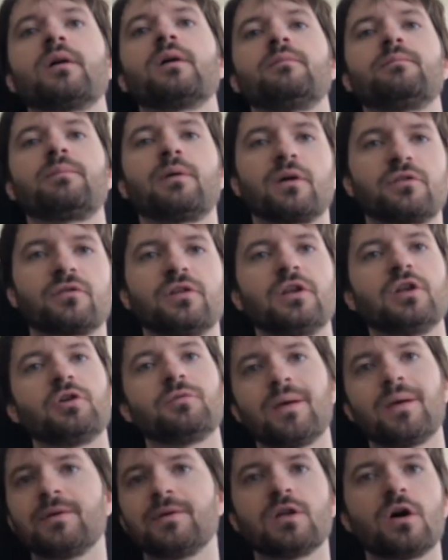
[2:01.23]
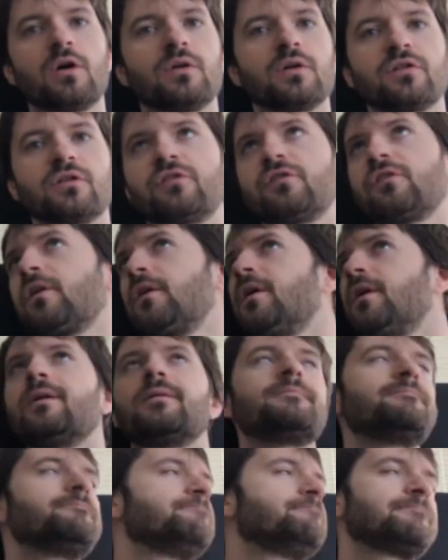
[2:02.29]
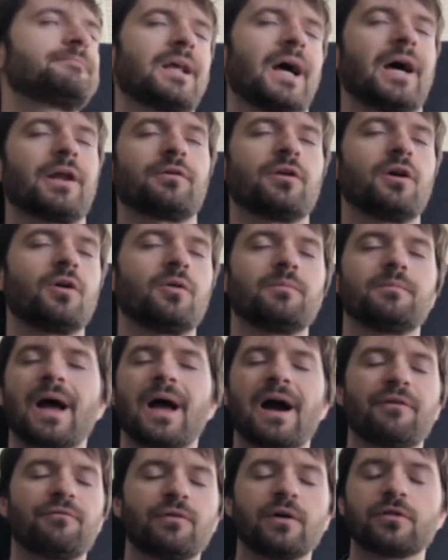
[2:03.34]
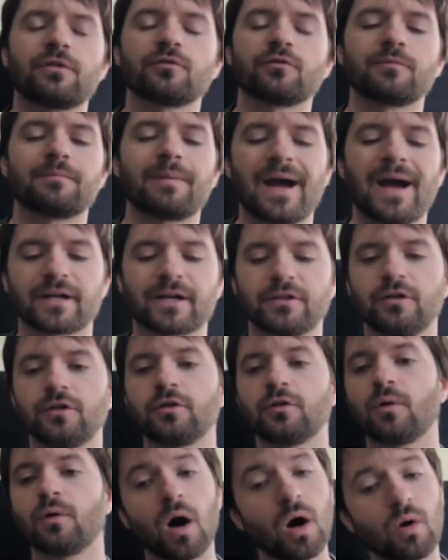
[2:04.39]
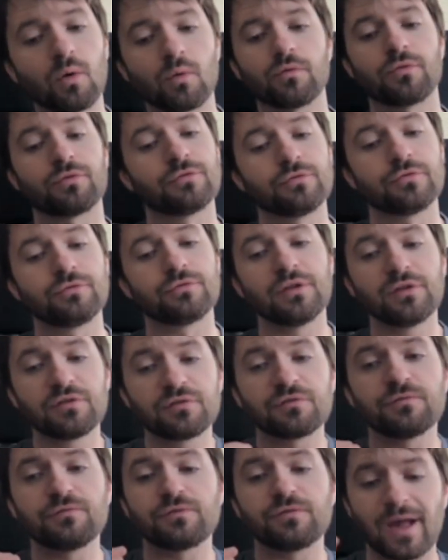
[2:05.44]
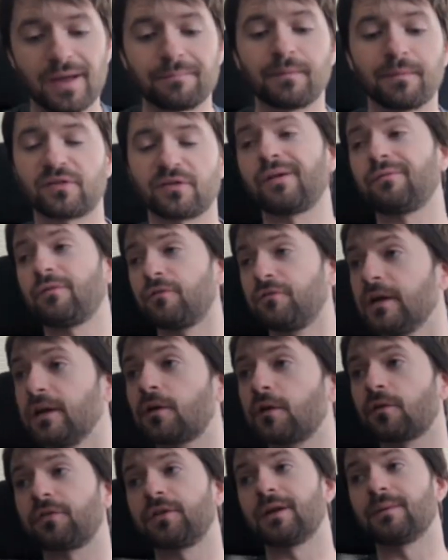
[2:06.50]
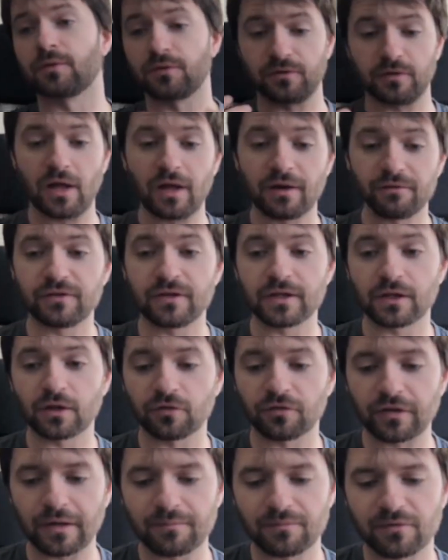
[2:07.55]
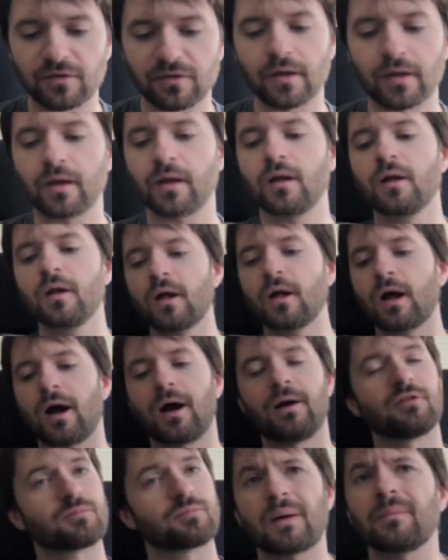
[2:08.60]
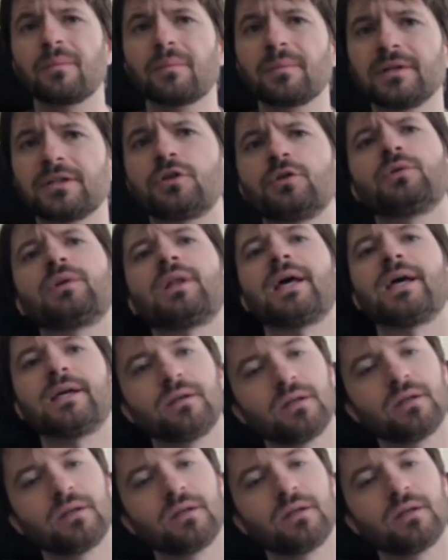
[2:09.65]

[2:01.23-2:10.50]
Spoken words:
person and you maybe notice, halfway through pack 2, oh, this set must have a vehicle theme. There's a lot of vehicles that I'm seeing. It's probably too late